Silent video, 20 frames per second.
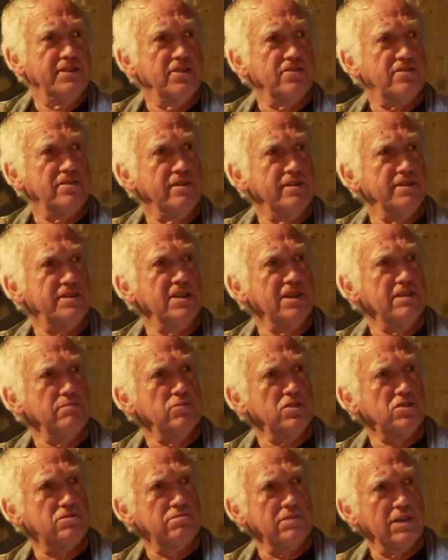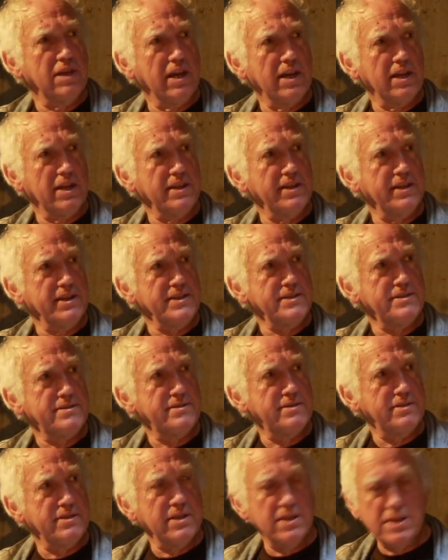DS19, was regarded
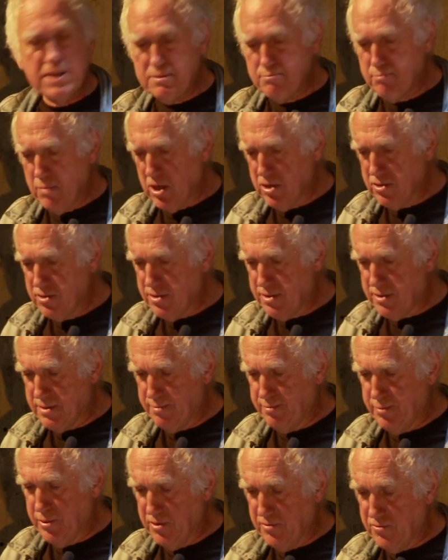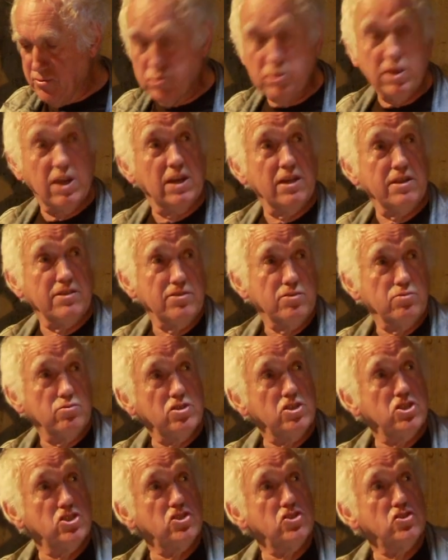as the most beautiful car in the
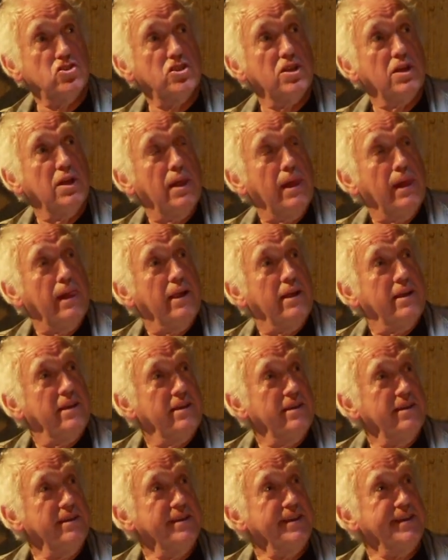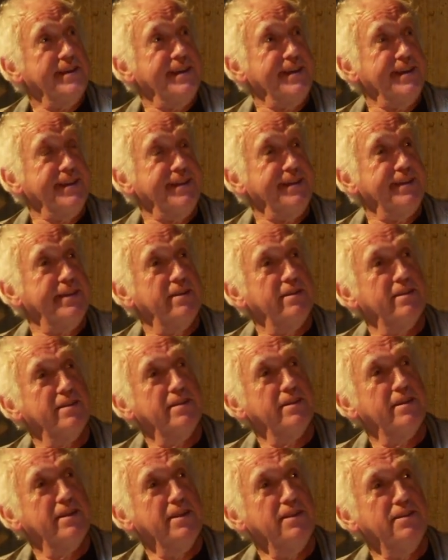world, and
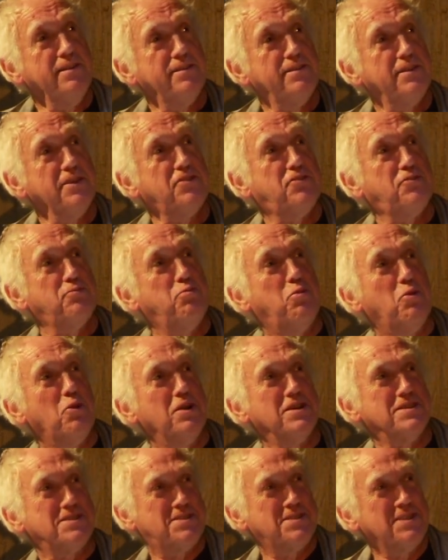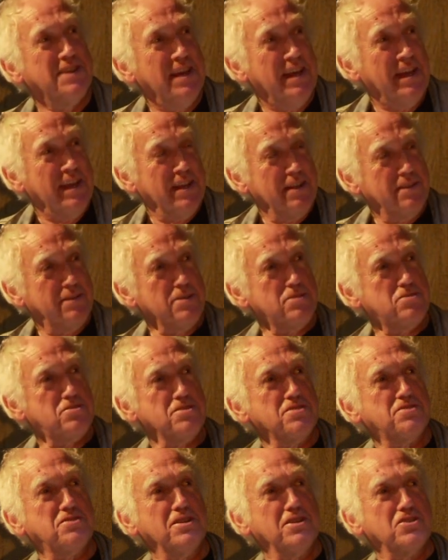this
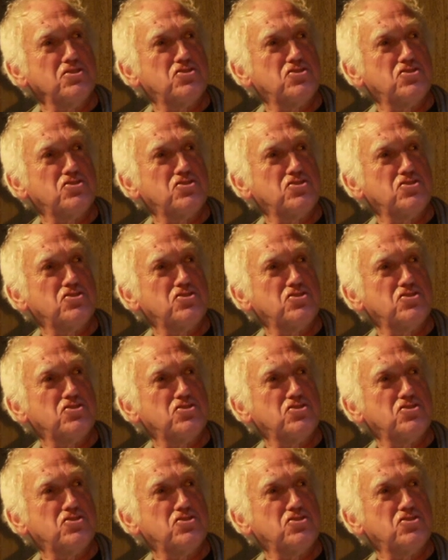just